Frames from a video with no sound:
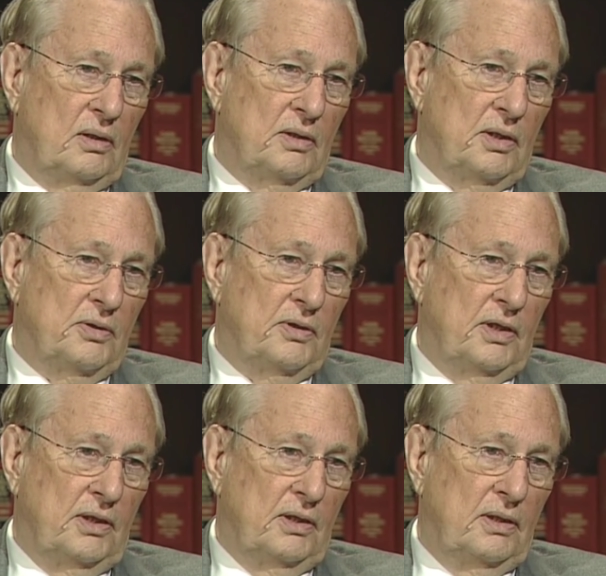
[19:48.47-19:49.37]
Yes, that's Tell right. Tell us
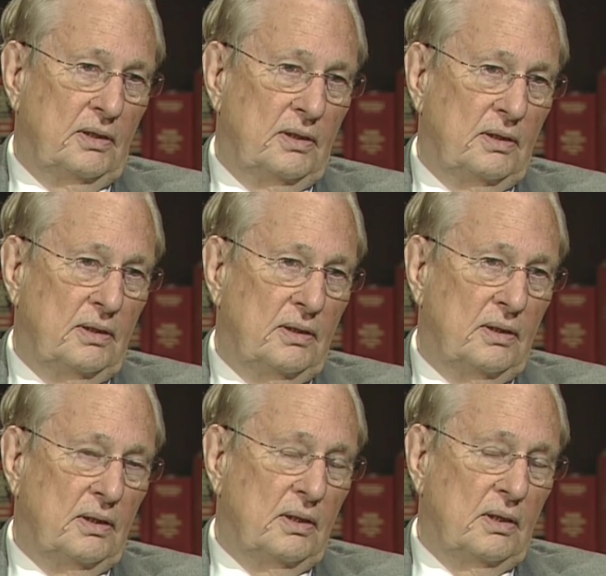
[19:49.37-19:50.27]
a little about that.
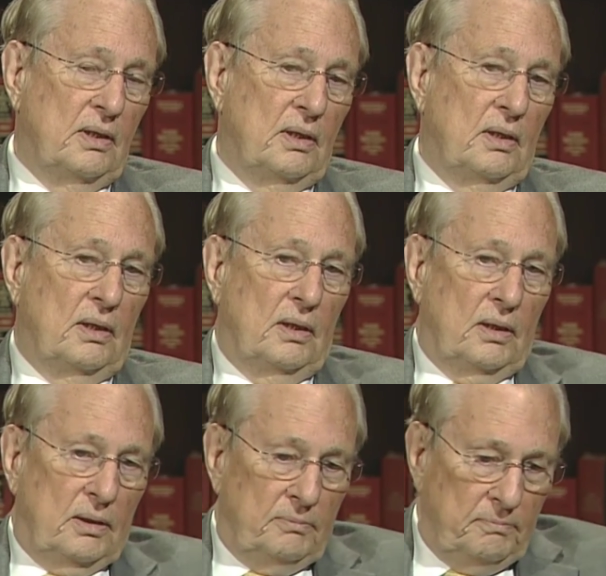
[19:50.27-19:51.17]

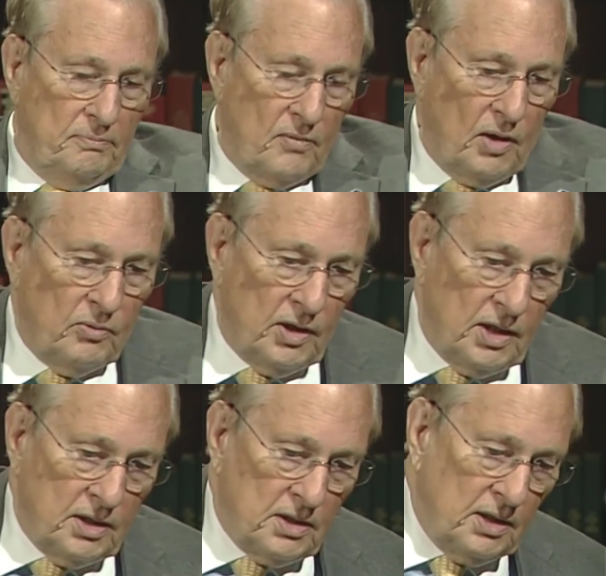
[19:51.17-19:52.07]
Um,
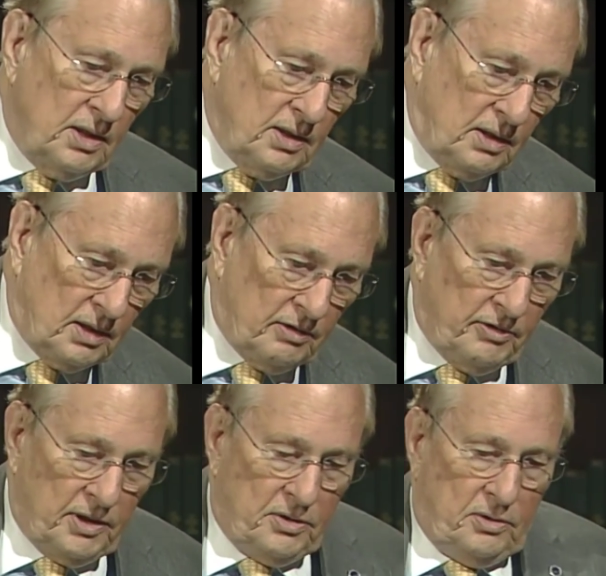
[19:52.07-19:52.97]
well, actually,
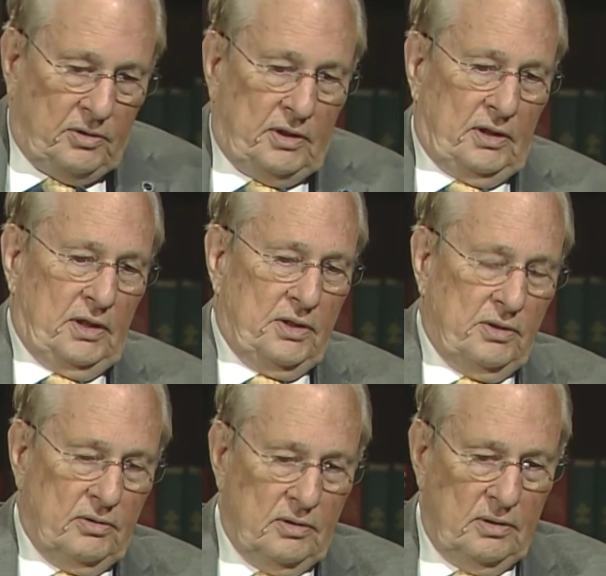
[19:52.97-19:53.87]
I've had two
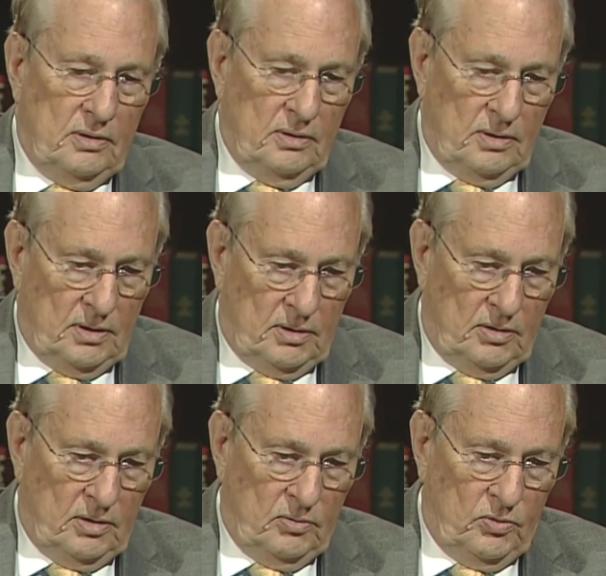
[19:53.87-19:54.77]
international uh,
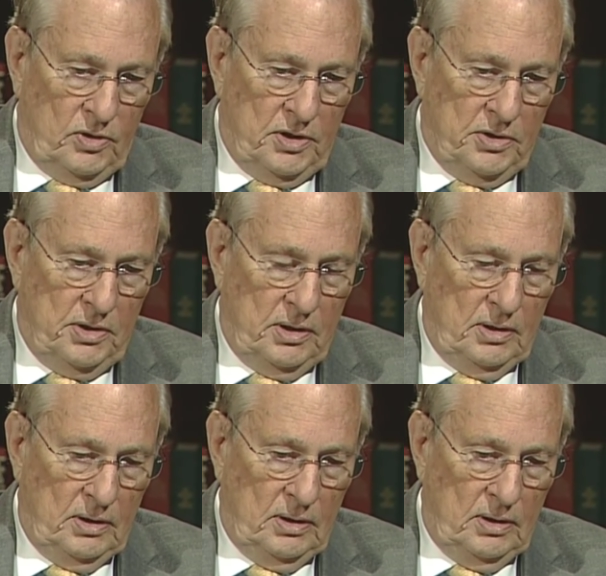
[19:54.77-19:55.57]
awards.